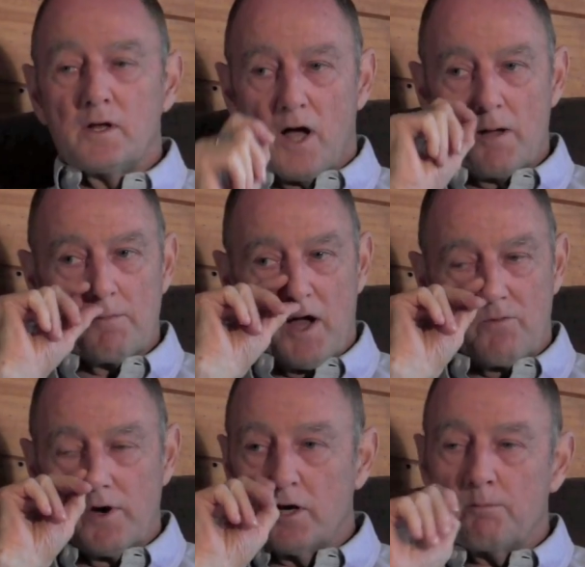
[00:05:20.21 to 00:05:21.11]
I might
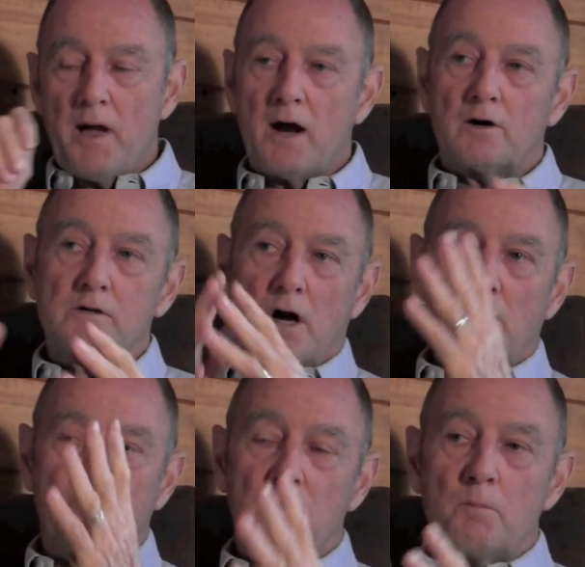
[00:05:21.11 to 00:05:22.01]
read a
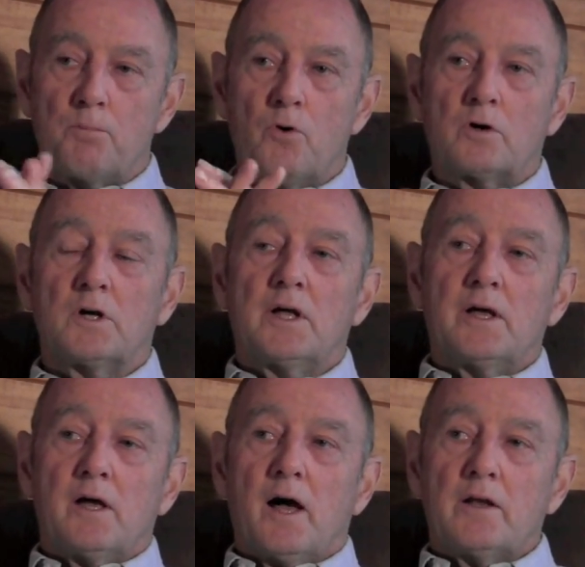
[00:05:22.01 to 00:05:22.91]
paragraph in a book,
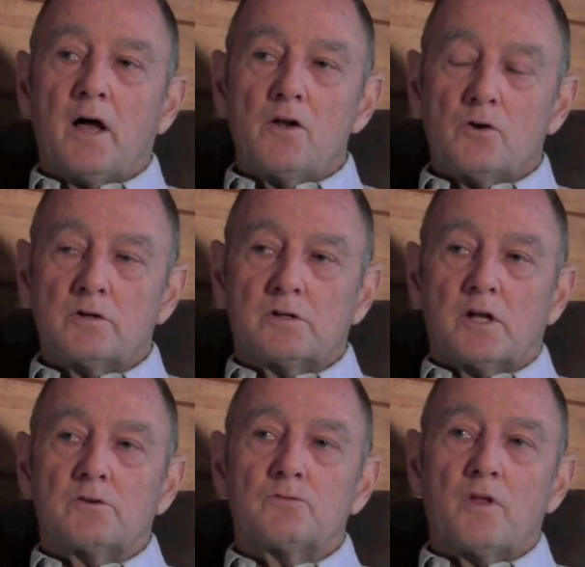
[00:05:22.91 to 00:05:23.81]
and I look at
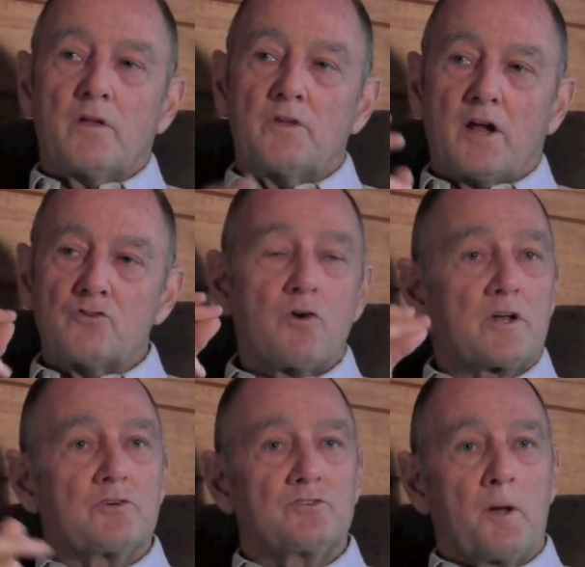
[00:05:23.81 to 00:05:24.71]
it, and that
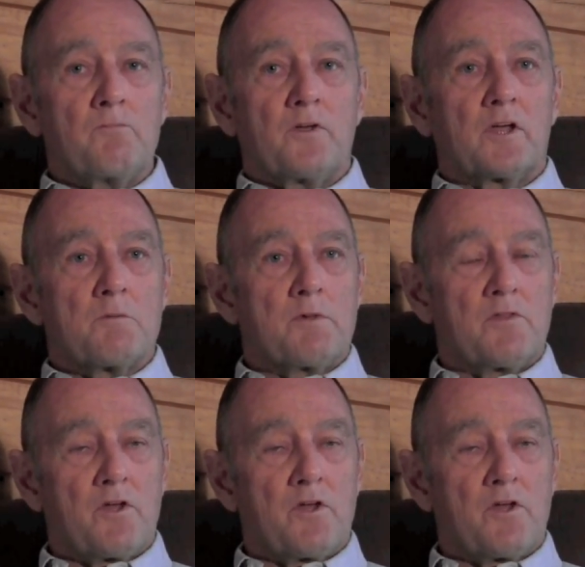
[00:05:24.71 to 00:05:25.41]
triggers something in me.